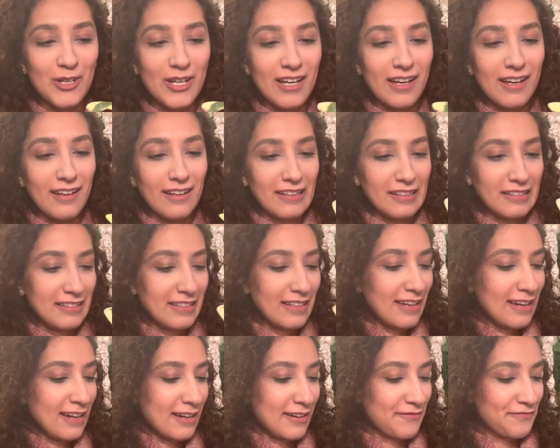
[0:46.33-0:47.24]

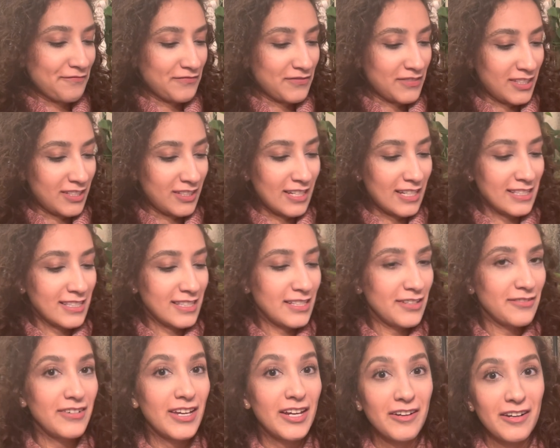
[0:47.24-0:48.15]
yeah, so that's
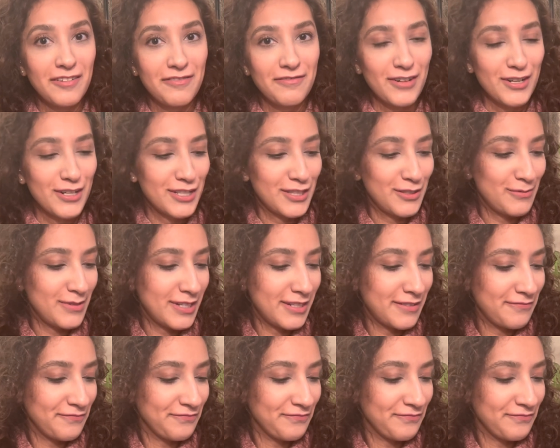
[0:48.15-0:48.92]
the very first one.